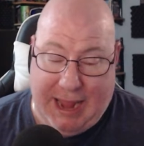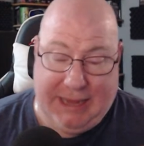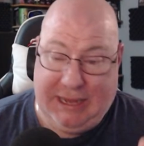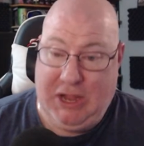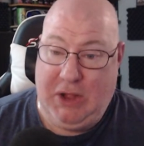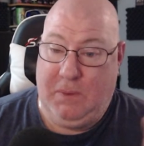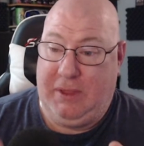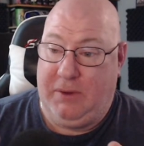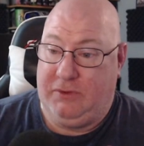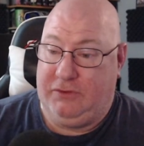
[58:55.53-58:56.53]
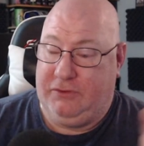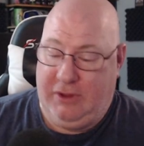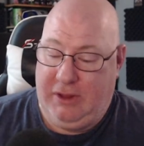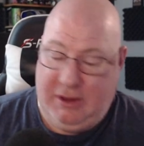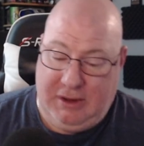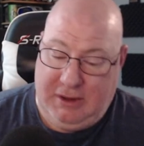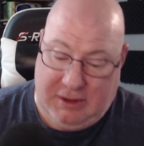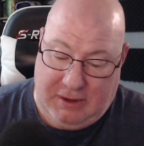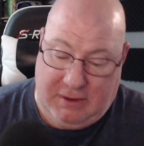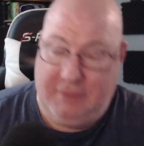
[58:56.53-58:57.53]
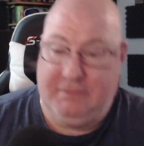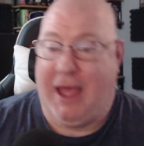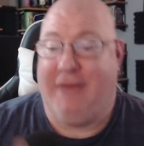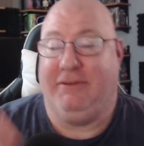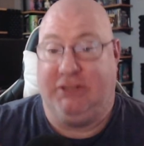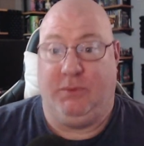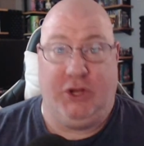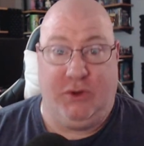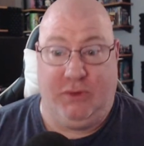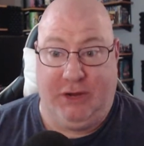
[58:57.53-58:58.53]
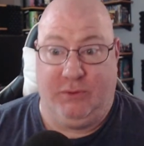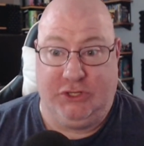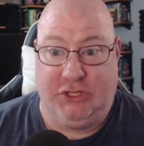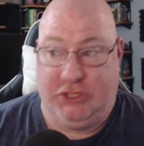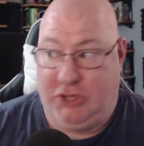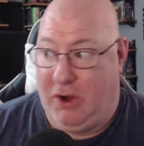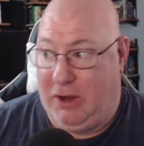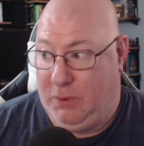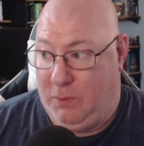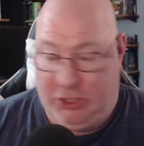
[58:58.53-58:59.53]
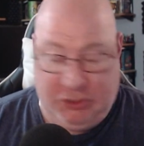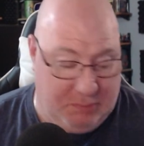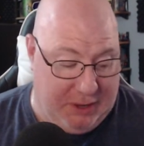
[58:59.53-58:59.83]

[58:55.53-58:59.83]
didn't know there was, obviously we knew there was the Scarlet Witch, but